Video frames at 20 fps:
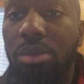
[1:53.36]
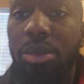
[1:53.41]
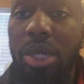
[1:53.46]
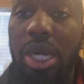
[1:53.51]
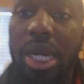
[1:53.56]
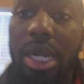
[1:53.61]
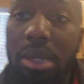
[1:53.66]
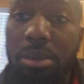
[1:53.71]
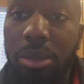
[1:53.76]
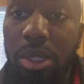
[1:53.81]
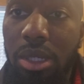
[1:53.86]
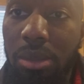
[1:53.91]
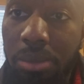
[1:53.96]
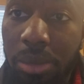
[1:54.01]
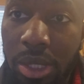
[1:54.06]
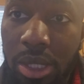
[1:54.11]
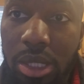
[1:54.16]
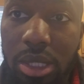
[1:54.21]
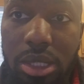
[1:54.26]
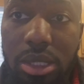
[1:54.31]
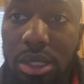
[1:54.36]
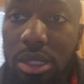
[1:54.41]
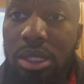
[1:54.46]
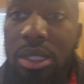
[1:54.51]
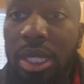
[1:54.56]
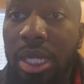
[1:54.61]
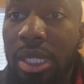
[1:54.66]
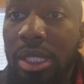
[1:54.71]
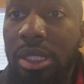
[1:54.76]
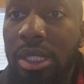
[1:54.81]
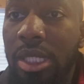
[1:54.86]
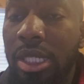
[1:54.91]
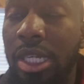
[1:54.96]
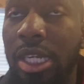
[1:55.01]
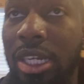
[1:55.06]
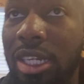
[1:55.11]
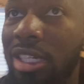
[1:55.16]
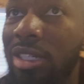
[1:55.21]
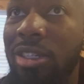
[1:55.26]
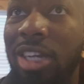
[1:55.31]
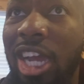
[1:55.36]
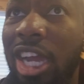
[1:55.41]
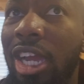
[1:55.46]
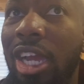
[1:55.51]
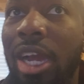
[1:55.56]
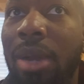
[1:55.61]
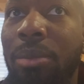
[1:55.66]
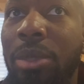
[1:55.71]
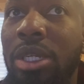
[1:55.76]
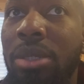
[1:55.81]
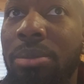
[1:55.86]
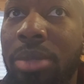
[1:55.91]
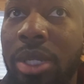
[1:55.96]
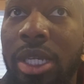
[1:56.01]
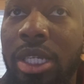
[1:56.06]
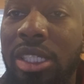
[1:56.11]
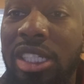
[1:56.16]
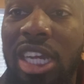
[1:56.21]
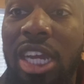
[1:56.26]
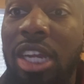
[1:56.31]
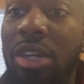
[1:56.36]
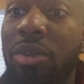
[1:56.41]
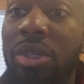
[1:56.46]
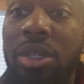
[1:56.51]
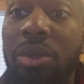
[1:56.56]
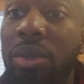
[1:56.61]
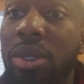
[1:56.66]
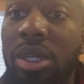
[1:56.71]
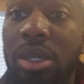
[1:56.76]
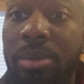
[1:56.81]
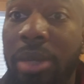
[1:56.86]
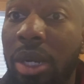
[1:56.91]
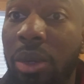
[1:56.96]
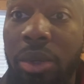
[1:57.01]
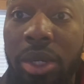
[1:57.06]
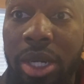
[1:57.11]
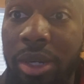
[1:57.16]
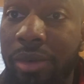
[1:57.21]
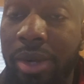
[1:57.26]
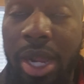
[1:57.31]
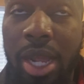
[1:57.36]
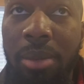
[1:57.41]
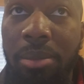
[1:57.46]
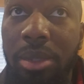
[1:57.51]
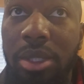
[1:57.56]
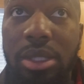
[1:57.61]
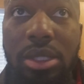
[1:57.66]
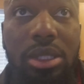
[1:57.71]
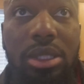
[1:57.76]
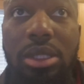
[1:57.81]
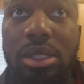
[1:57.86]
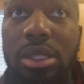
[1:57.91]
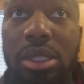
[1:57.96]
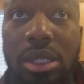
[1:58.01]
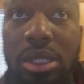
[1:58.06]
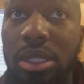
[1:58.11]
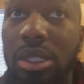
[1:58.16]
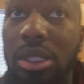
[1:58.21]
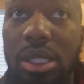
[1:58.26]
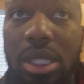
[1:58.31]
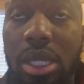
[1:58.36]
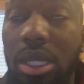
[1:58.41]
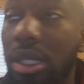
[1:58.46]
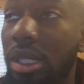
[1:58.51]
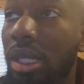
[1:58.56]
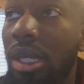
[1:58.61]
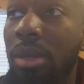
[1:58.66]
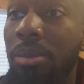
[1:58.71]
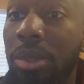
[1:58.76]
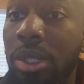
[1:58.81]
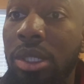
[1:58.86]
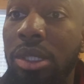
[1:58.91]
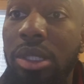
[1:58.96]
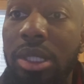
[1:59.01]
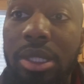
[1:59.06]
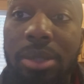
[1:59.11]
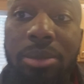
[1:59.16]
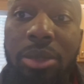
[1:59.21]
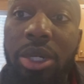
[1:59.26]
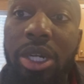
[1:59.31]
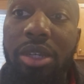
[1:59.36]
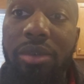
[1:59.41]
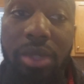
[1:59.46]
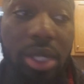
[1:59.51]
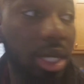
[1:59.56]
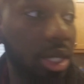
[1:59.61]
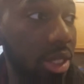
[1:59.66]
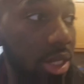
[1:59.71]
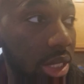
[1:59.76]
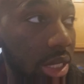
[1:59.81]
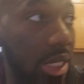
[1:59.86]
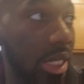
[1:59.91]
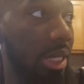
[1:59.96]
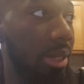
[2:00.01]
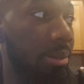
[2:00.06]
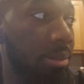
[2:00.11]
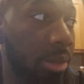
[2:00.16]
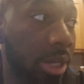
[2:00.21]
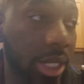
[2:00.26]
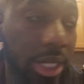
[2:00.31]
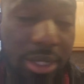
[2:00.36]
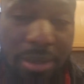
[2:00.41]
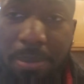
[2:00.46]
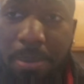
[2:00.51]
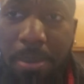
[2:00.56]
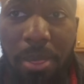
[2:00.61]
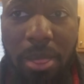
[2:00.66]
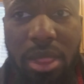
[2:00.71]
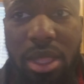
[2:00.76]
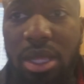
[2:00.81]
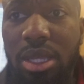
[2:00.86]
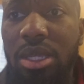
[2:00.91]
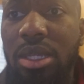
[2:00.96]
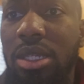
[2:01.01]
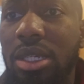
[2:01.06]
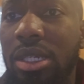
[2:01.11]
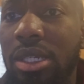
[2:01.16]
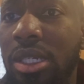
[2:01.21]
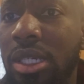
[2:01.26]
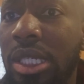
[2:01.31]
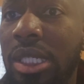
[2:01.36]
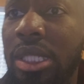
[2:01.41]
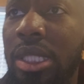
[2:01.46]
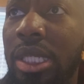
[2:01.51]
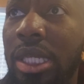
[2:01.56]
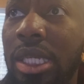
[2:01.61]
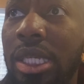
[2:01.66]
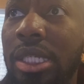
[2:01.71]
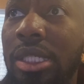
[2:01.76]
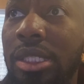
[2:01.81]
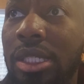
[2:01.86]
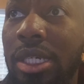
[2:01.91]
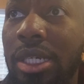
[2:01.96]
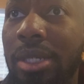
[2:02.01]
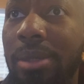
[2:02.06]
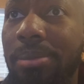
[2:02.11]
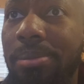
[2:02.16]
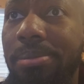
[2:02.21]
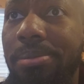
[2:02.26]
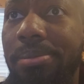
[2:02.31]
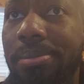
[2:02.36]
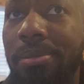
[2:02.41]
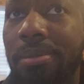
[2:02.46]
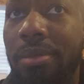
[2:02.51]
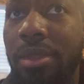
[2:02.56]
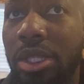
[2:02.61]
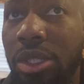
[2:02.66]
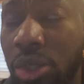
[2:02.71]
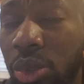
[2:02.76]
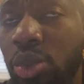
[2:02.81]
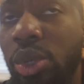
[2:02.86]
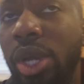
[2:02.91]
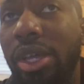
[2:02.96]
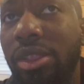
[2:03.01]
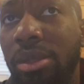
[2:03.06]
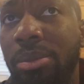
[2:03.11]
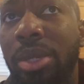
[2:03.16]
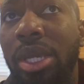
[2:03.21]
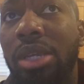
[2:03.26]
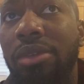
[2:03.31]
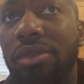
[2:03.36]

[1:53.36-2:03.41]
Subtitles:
to brag about. But like I said, I'm in a place I ain't really worried about whatever happened. I'm good. I'm gravy out here. But another thing is, you have to pay